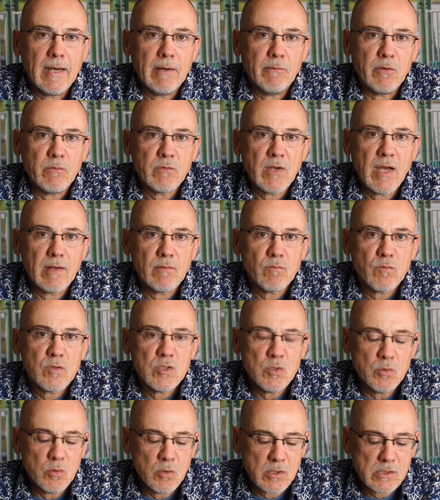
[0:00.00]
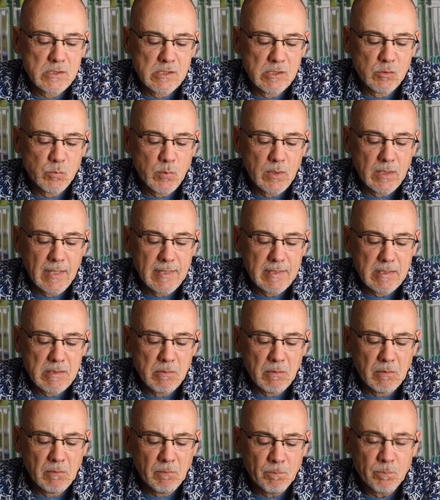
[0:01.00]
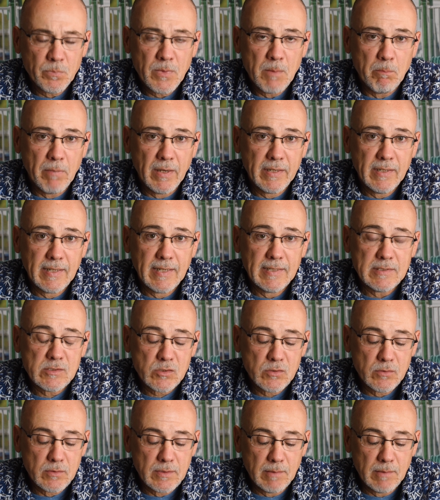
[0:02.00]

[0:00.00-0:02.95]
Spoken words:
We've got 2 horses we'd like to bet against her,